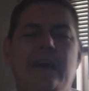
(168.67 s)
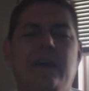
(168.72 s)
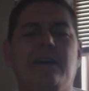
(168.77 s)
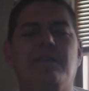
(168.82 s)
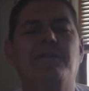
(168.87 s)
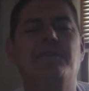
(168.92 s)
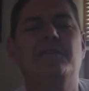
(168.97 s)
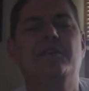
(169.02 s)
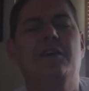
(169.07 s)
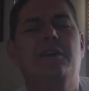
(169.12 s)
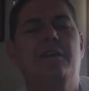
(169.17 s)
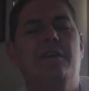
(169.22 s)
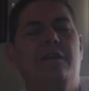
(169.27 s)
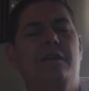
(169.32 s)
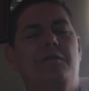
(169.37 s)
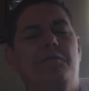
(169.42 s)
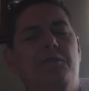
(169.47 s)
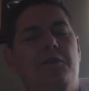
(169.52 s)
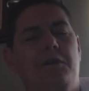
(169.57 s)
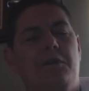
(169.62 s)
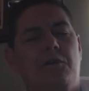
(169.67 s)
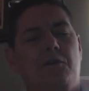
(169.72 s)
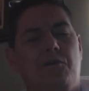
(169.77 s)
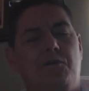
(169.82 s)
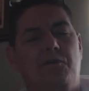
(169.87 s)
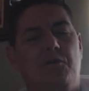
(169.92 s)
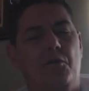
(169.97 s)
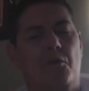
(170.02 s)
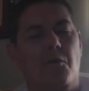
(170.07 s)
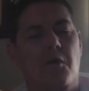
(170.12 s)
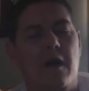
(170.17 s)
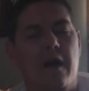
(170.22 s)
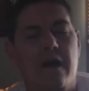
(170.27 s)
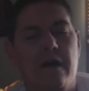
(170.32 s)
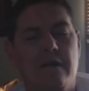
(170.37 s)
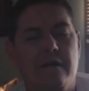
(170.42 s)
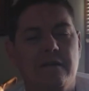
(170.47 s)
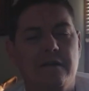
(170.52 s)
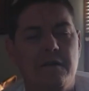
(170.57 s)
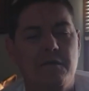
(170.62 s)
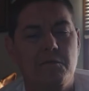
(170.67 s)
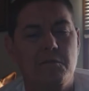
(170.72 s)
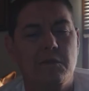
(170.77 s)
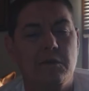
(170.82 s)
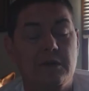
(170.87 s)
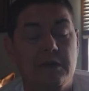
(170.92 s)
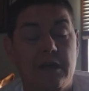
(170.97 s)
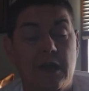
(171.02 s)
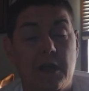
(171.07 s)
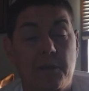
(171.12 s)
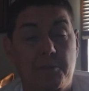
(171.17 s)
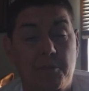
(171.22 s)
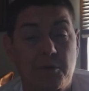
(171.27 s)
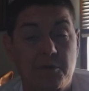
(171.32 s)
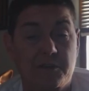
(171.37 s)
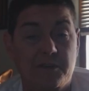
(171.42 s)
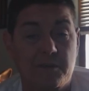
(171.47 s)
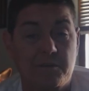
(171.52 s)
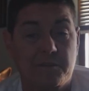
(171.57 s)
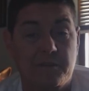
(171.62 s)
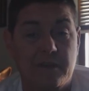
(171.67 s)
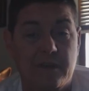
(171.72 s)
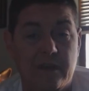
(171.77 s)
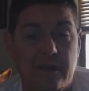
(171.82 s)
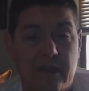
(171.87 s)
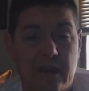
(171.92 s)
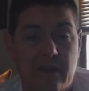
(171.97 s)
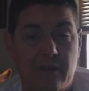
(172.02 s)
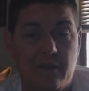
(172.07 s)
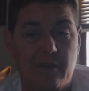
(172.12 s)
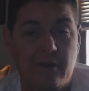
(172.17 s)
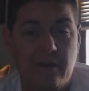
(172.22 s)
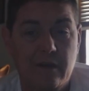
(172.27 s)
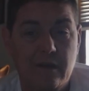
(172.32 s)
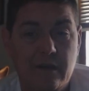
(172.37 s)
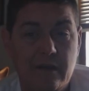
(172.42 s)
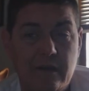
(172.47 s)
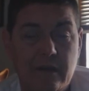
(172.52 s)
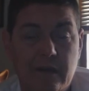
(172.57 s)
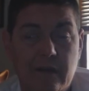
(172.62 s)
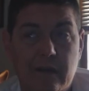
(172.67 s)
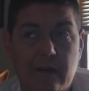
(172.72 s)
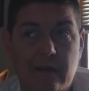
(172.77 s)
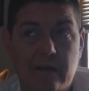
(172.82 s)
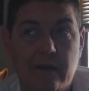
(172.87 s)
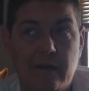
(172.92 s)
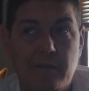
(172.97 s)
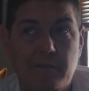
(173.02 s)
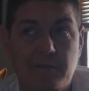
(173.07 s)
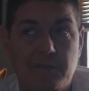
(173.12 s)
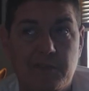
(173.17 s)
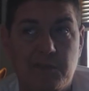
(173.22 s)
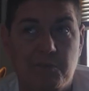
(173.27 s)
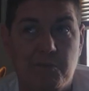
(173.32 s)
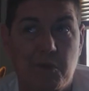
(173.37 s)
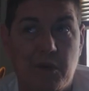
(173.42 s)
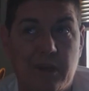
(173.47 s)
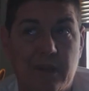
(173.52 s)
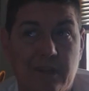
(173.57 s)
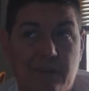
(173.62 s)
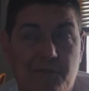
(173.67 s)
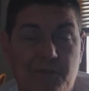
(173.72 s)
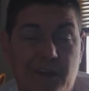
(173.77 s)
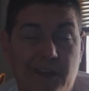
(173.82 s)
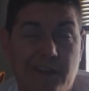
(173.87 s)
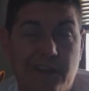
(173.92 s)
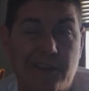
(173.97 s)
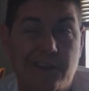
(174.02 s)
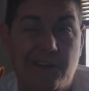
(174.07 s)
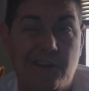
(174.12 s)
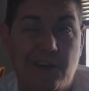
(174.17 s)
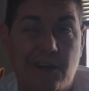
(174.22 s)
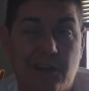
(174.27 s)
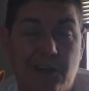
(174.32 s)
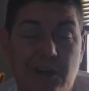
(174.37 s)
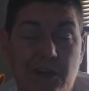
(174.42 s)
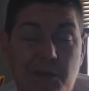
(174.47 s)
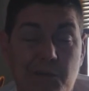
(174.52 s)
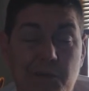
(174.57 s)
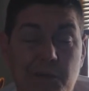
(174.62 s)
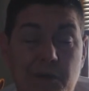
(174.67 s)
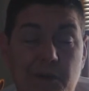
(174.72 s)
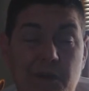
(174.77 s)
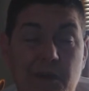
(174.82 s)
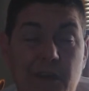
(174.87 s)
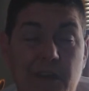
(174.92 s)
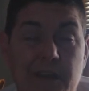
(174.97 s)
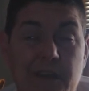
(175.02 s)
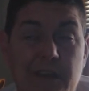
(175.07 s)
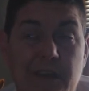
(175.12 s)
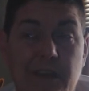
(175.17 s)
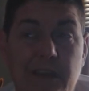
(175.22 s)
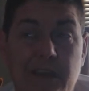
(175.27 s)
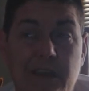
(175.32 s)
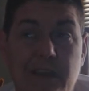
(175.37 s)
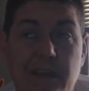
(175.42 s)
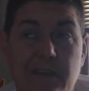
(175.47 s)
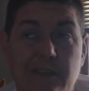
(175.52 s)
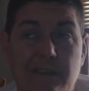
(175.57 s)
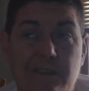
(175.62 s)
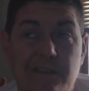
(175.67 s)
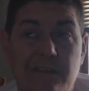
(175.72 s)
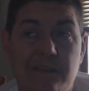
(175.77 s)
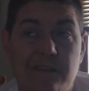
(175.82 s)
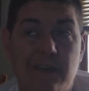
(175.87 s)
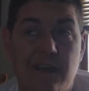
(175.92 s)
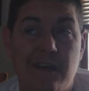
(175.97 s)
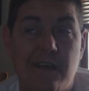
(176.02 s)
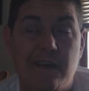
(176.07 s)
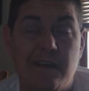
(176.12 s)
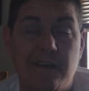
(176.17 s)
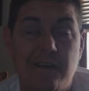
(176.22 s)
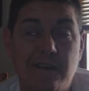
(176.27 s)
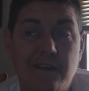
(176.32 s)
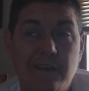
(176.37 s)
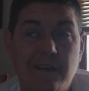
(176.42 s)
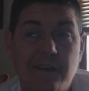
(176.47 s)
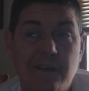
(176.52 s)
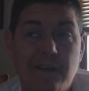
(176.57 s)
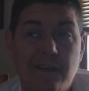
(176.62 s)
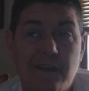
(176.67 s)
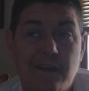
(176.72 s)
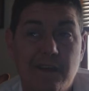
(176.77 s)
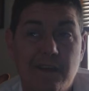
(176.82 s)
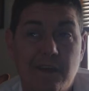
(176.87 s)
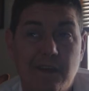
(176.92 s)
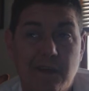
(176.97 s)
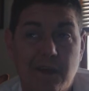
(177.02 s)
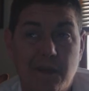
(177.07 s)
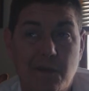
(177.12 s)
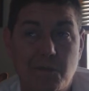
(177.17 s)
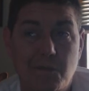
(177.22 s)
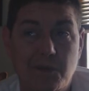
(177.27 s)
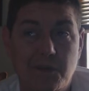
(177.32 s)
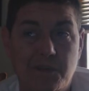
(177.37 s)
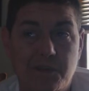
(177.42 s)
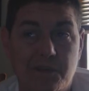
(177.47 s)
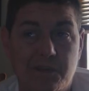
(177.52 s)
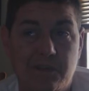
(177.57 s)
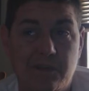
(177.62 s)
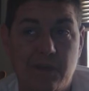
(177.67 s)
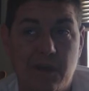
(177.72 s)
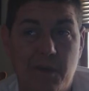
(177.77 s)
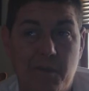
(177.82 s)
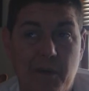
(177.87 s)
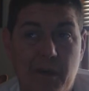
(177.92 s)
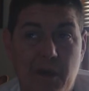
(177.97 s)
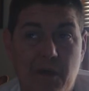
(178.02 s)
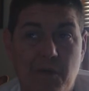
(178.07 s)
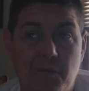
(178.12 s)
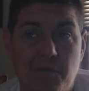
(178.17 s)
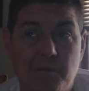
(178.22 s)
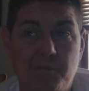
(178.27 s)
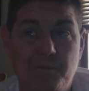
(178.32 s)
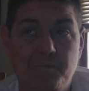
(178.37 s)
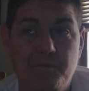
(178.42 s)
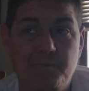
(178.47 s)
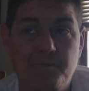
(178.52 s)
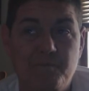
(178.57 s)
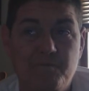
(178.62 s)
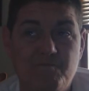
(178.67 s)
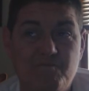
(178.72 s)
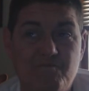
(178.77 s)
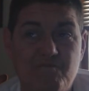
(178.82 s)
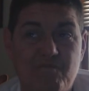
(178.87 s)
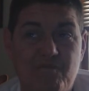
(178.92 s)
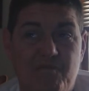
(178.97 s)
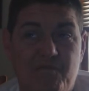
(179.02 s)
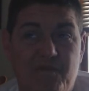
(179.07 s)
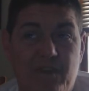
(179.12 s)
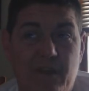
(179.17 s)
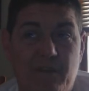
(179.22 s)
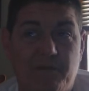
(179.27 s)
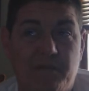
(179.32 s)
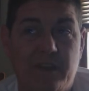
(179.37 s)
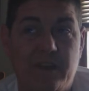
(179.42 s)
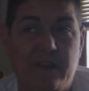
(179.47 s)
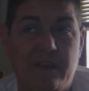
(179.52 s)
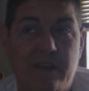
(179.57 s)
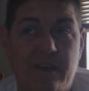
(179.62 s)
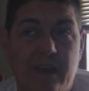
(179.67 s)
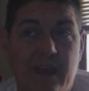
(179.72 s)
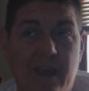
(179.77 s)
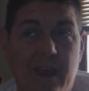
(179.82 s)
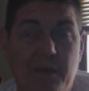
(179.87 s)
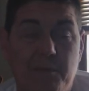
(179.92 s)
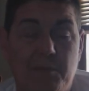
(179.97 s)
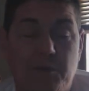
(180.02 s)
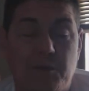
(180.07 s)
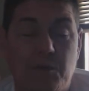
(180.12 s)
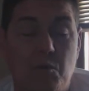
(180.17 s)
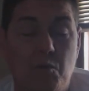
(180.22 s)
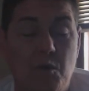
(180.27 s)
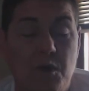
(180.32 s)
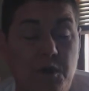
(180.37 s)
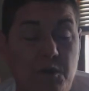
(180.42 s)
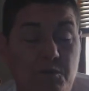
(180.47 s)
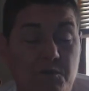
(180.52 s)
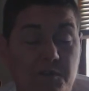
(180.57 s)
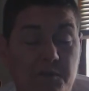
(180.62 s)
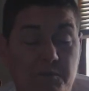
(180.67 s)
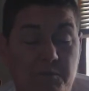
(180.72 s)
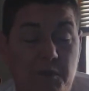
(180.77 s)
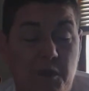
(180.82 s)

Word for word: I haven't done any videos for a while, and I really got to put something together. Um, spring is finally going to come here, I think. It's, uh, it was about 50 today, but the wind was